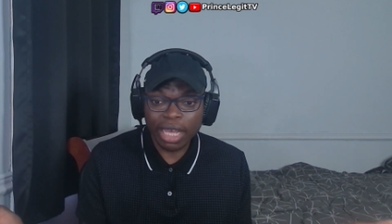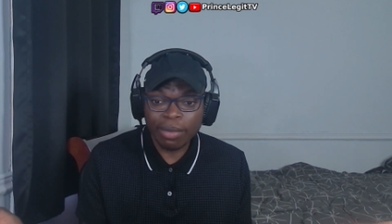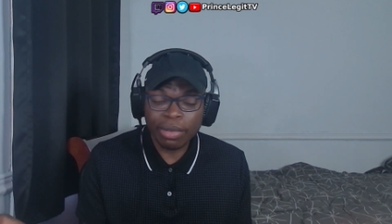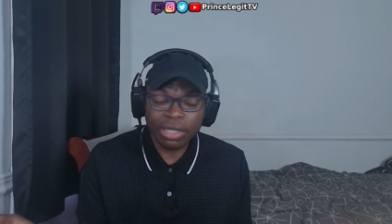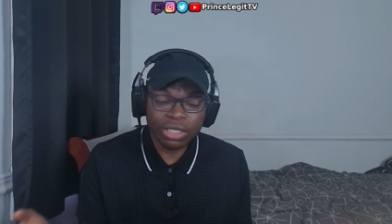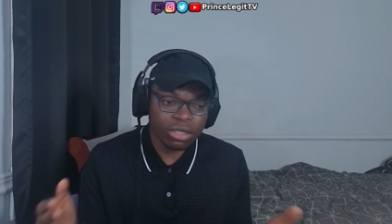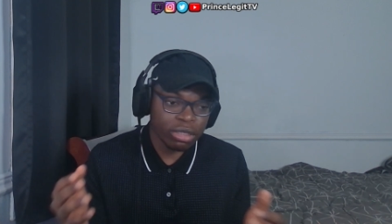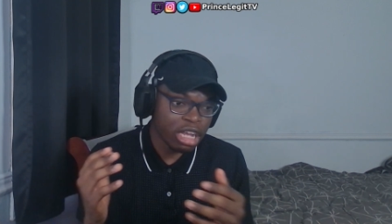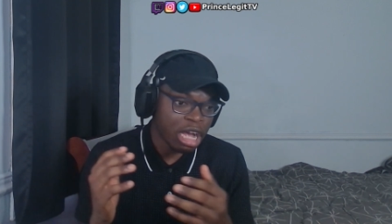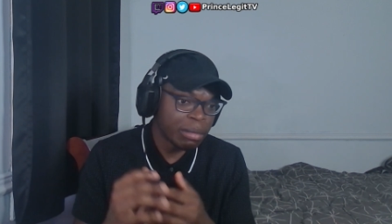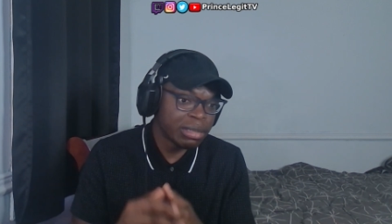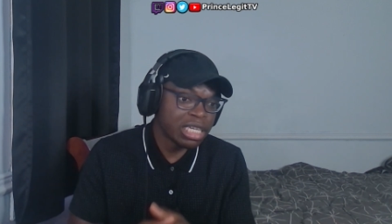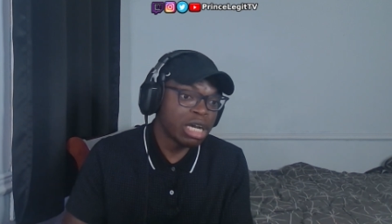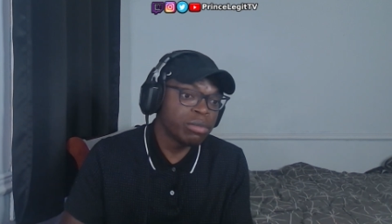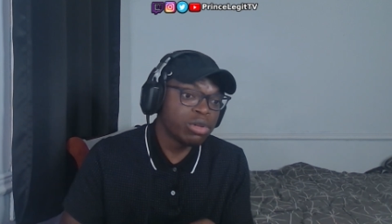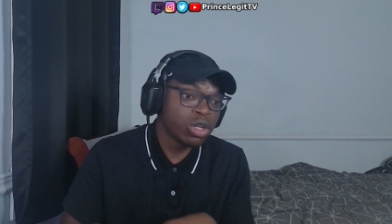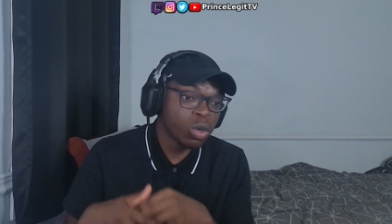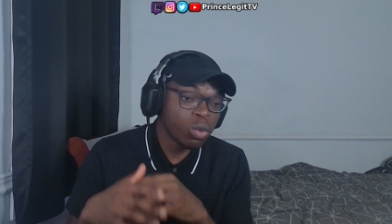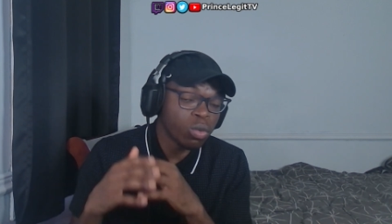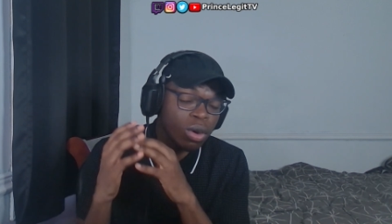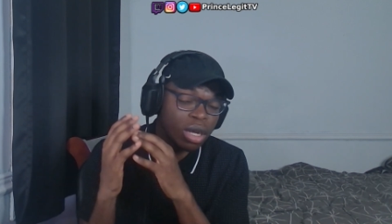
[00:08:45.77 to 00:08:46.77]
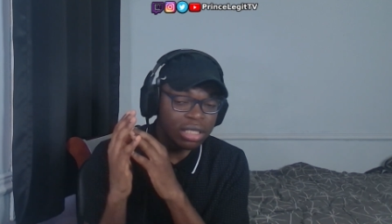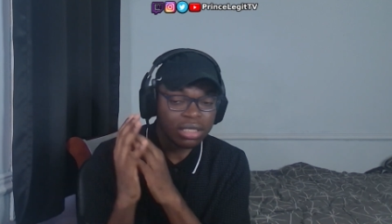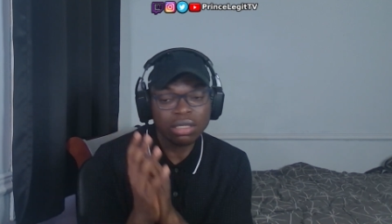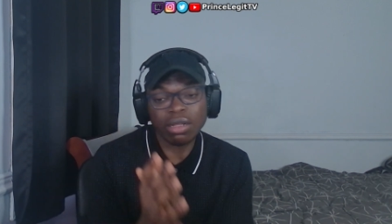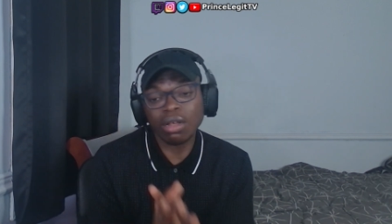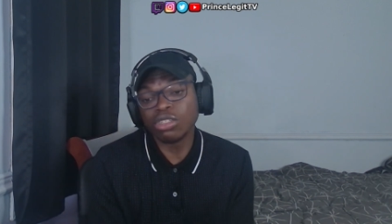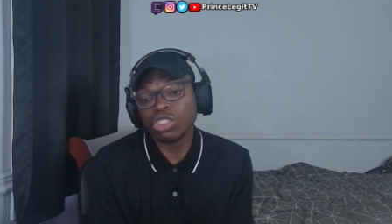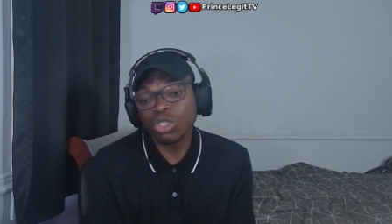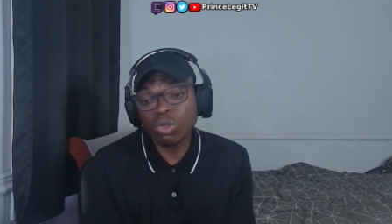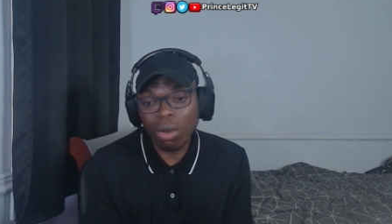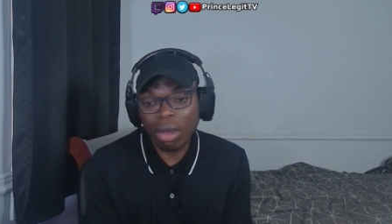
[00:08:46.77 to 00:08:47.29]
Make sure to comment down below what
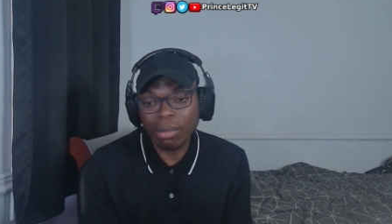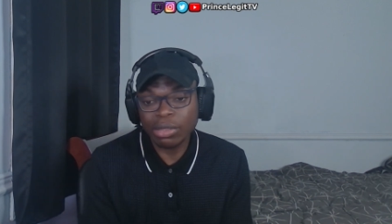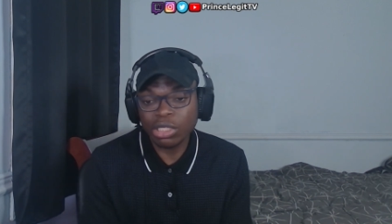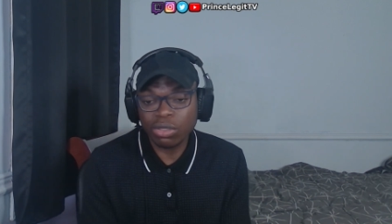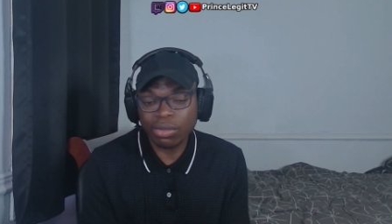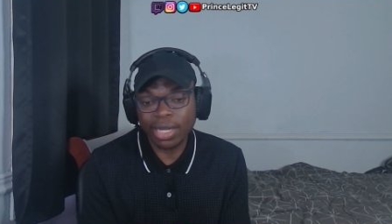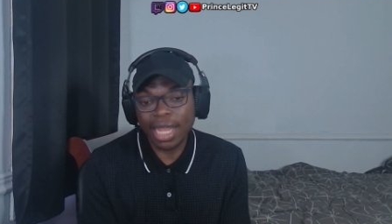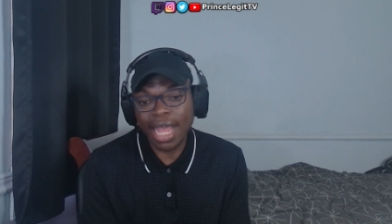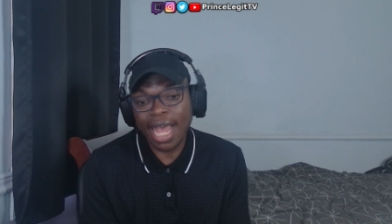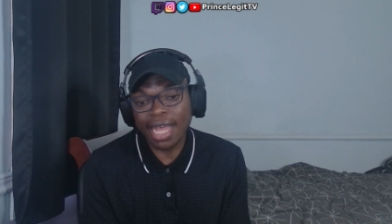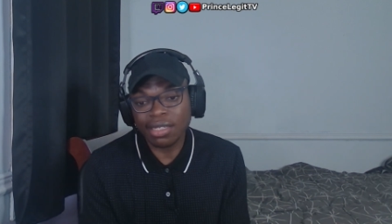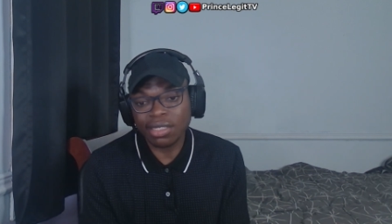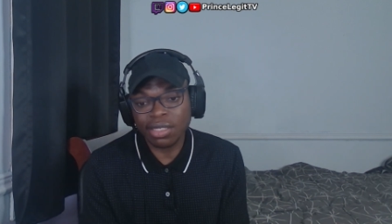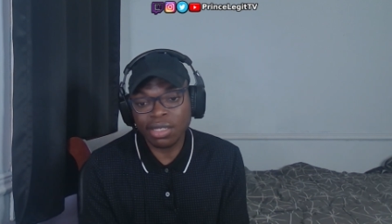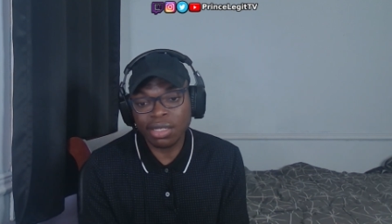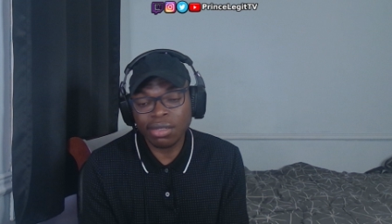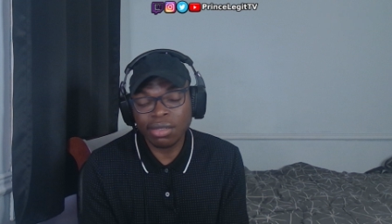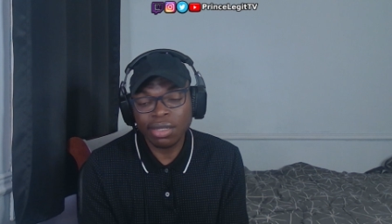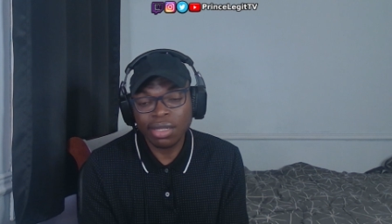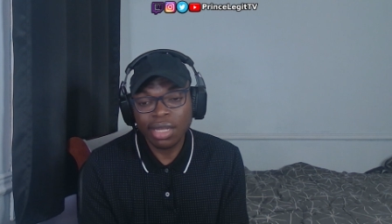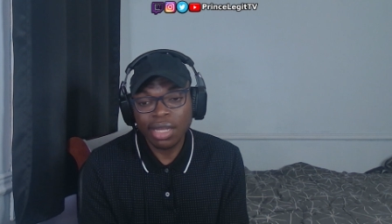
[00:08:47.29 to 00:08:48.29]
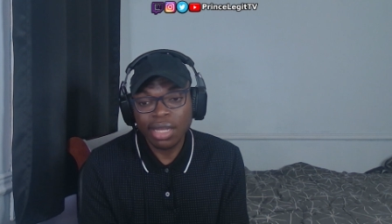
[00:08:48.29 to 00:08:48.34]
songs you want me to react to.